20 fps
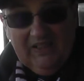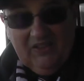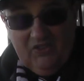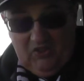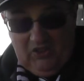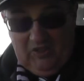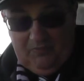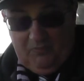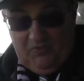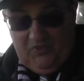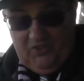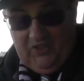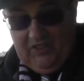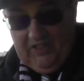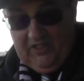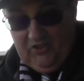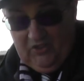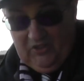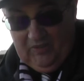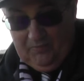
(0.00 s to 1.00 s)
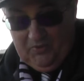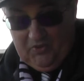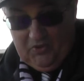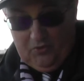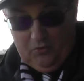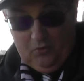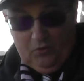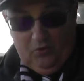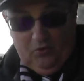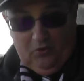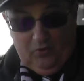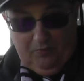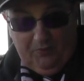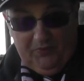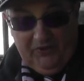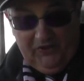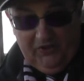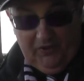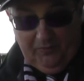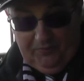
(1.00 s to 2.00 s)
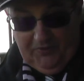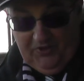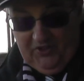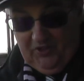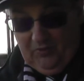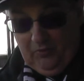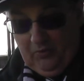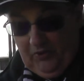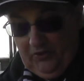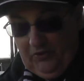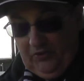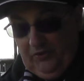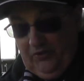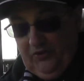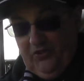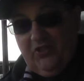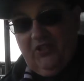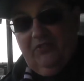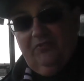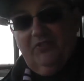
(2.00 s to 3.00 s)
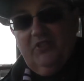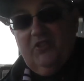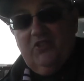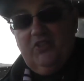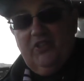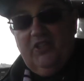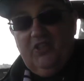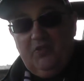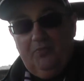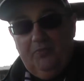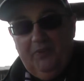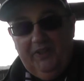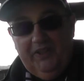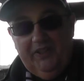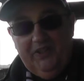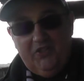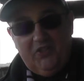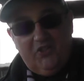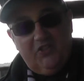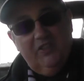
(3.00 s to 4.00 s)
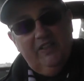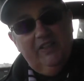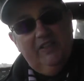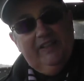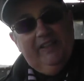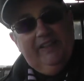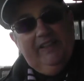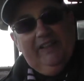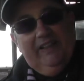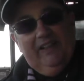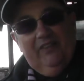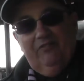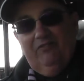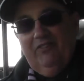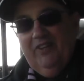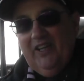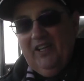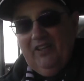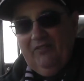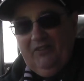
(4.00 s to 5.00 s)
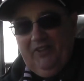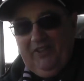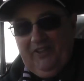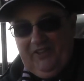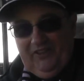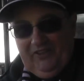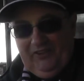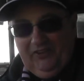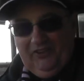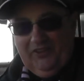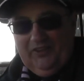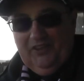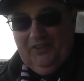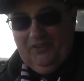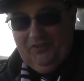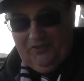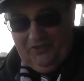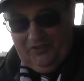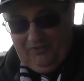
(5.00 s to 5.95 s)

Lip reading: James Stokoe, a brilliant piece of work on 76 minutes. very, very unlucky not